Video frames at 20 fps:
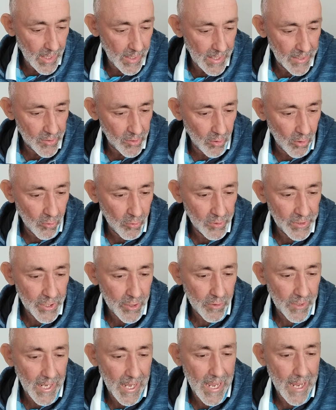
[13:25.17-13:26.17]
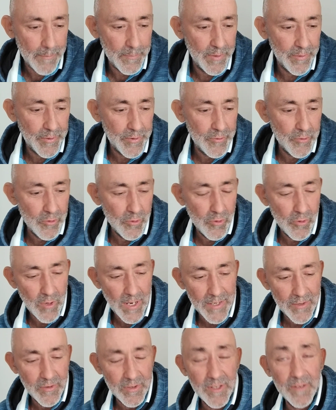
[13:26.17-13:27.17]
It's only going to happen through
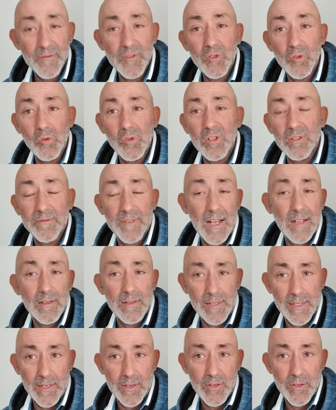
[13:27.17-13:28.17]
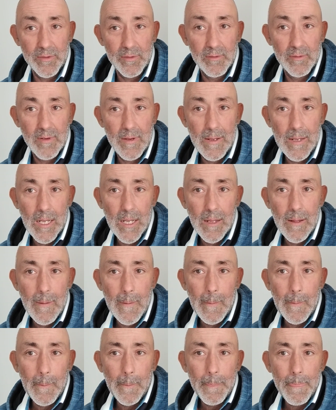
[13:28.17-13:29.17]
iterative social validation.
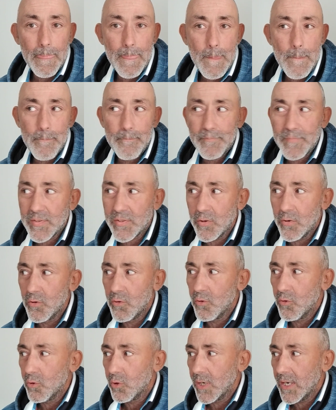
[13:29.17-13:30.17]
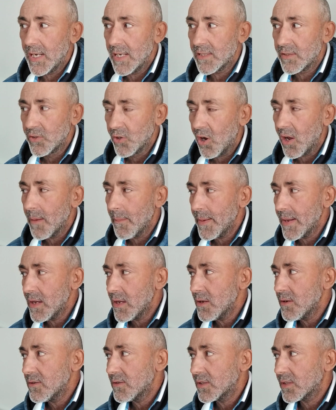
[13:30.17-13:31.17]
So it's not
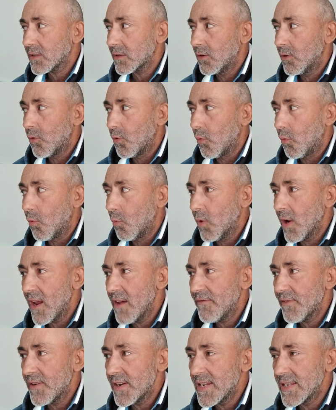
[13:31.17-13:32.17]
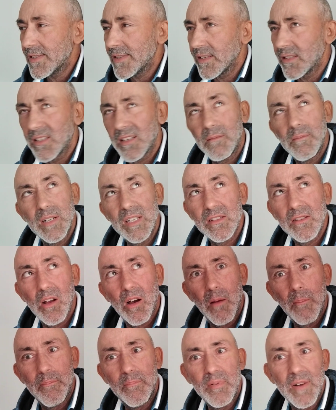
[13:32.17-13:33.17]
about whatever it is that somebody's
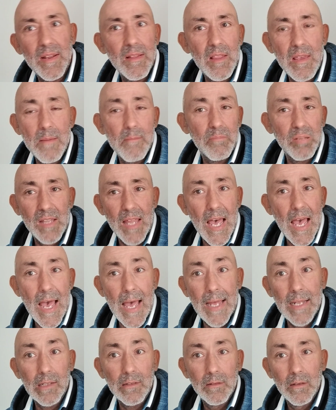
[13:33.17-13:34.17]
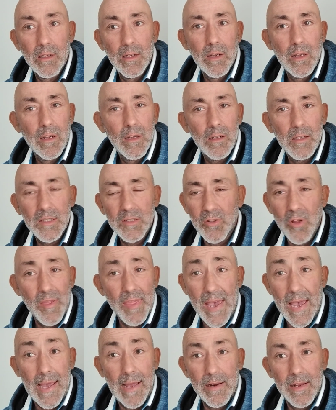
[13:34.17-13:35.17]
got a brilliant plan. It's not
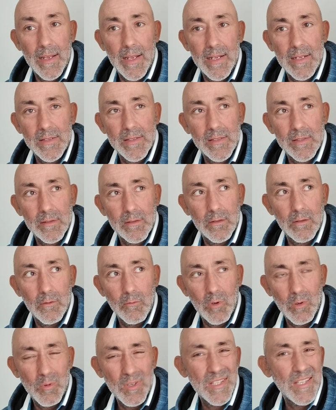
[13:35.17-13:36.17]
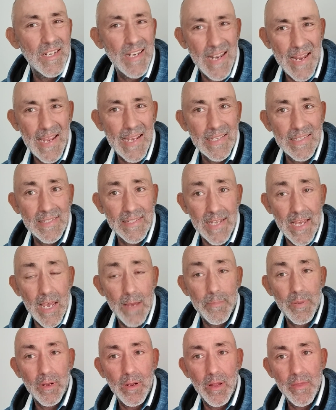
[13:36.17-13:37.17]
that. It's, well, what's the next
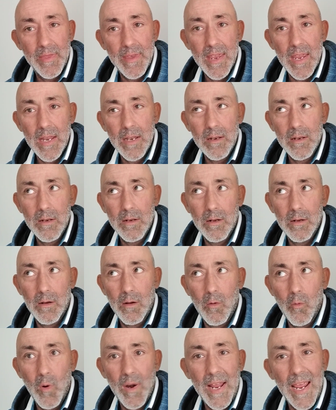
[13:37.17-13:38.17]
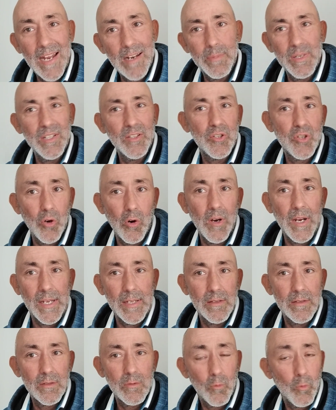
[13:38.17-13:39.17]
step? And then when anybody
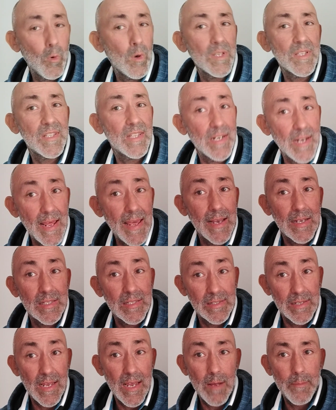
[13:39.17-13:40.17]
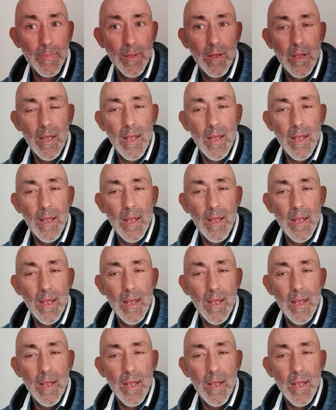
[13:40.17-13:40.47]
joins, what's the next step?